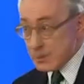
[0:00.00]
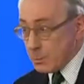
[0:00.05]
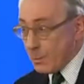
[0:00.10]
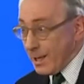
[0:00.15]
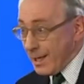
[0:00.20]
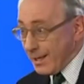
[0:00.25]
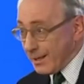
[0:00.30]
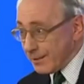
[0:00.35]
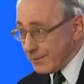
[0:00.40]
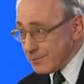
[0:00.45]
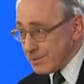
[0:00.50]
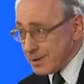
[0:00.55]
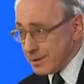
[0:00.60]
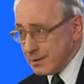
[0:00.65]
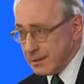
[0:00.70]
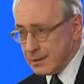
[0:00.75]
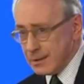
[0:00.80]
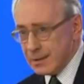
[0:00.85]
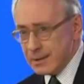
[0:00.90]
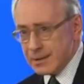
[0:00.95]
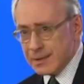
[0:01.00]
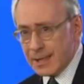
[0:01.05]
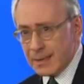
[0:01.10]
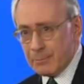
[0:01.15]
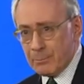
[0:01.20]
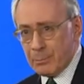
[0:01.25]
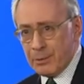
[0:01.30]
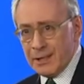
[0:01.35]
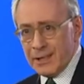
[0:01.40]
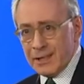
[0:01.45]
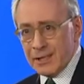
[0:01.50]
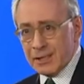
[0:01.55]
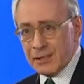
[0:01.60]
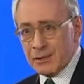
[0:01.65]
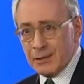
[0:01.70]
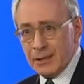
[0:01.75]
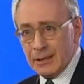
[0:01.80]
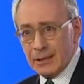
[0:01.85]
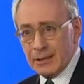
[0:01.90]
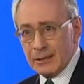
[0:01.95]
wives, he said, "Please
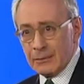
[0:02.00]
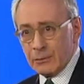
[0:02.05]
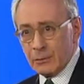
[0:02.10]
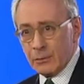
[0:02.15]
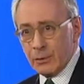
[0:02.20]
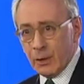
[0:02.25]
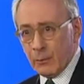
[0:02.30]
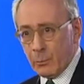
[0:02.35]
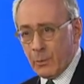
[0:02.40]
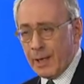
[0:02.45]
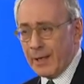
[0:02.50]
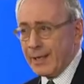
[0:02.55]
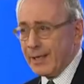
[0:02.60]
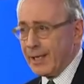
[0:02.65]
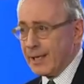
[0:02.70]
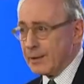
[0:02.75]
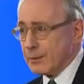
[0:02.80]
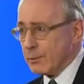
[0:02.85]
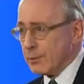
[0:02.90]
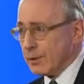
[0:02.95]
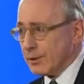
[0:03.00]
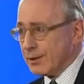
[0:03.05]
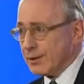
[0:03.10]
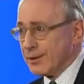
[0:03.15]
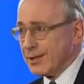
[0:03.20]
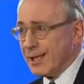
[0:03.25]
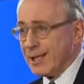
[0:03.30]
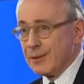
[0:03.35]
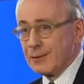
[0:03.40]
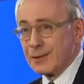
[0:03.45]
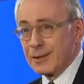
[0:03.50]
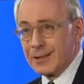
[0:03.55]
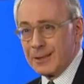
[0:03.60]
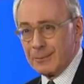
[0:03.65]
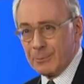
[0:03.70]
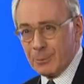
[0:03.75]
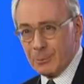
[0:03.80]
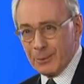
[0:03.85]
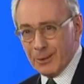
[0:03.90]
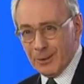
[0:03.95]
do not worry, I do not intend to
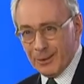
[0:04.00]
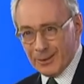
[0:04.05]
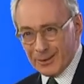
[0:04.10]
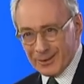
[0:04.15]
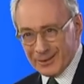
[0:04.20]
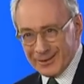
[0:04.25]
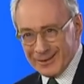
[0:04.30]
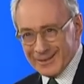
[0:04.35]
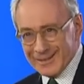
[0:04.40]
keep you long."